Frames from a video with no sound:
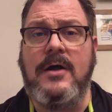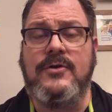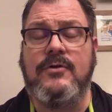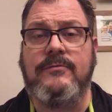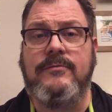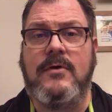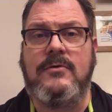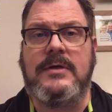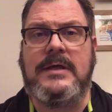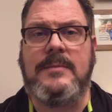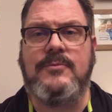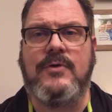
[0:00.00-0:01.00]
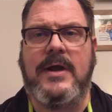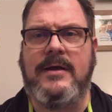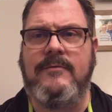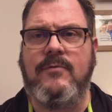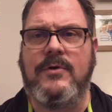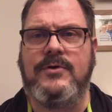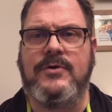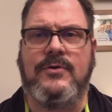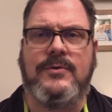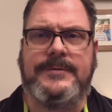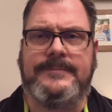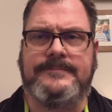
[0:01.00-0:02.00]
your phone to keep track of what you're
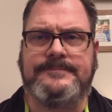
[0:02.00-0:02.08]
doing.